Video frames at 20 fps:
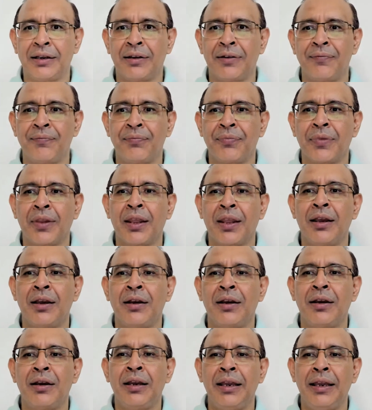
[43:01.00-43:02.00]
take.
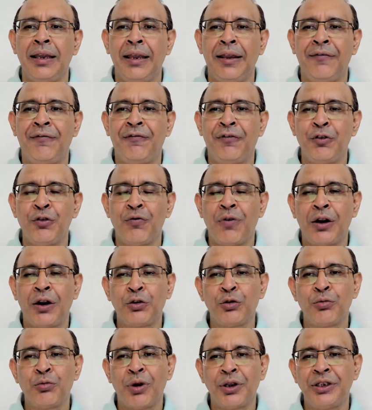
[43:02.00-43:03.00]
If you
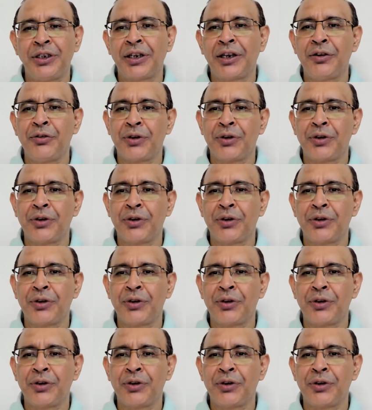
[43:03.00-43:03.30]
want to monitor,